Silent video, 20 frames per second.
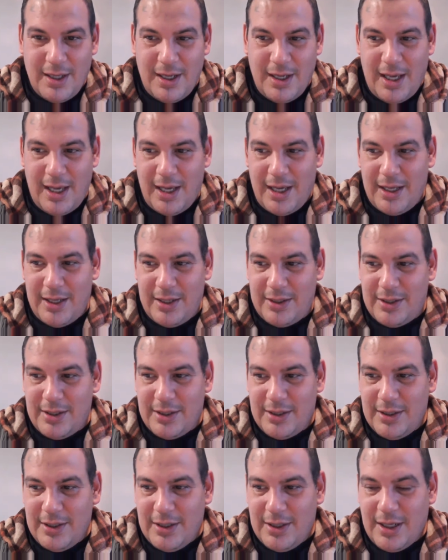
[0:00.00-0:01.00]

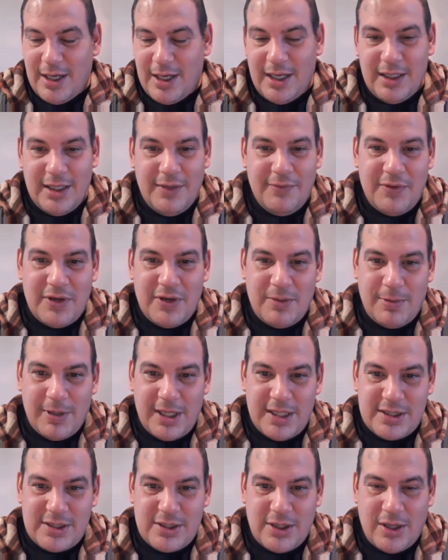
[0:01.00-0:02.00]
And I live at a
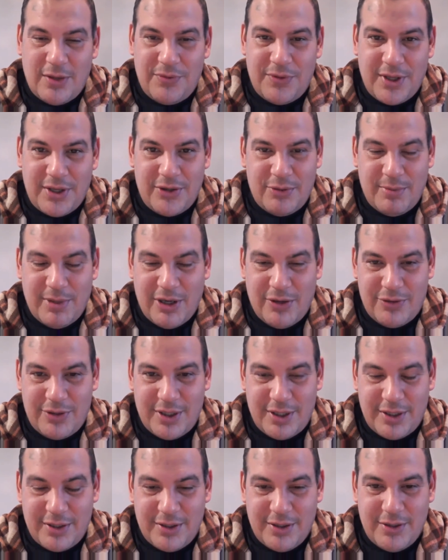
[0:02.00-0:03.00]
place called Thunder
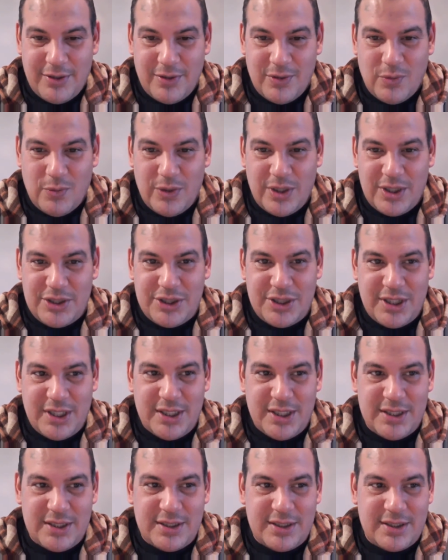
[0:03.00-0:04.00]
Mountain, which
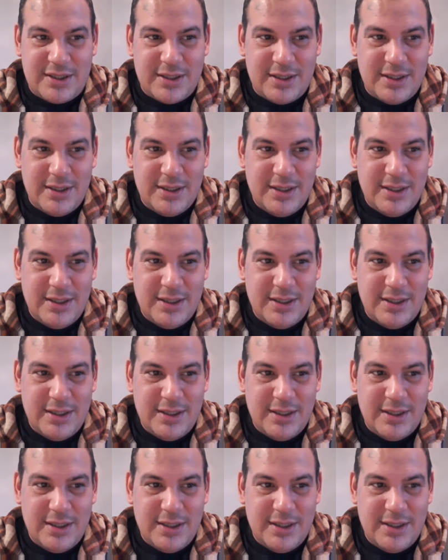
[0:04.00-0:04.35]
is